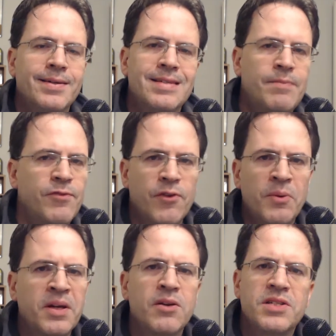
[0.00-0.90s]
Stop
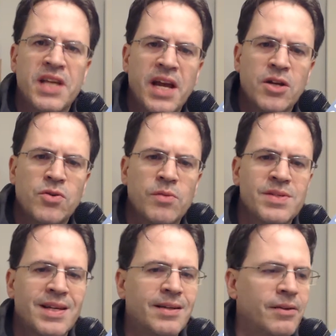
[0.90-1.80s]
throwing your
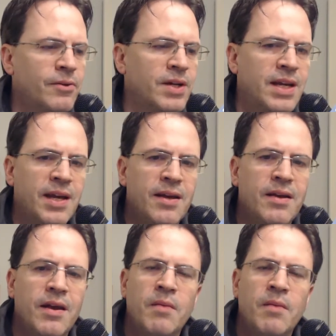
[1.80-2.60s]
tantrums like a little kid